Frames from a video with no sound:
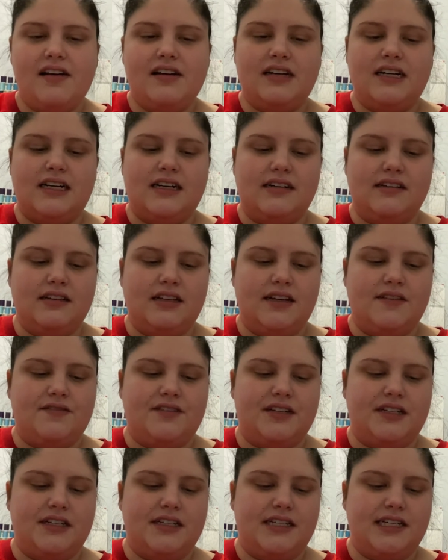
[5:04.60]
I'll leave the
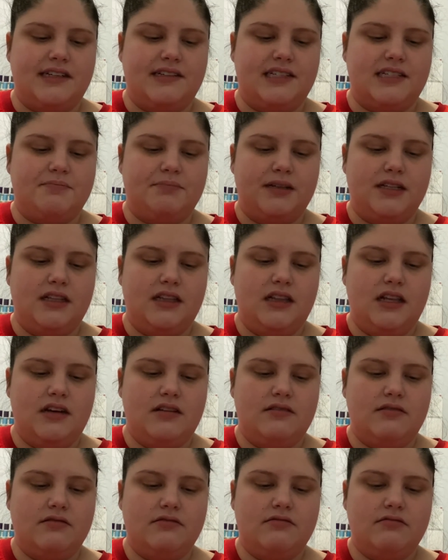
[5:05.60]
details
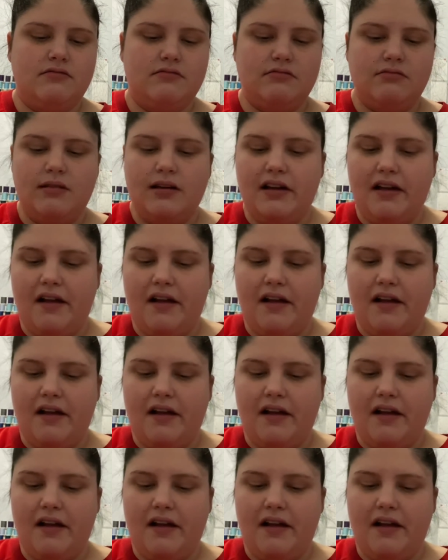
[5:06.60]
below.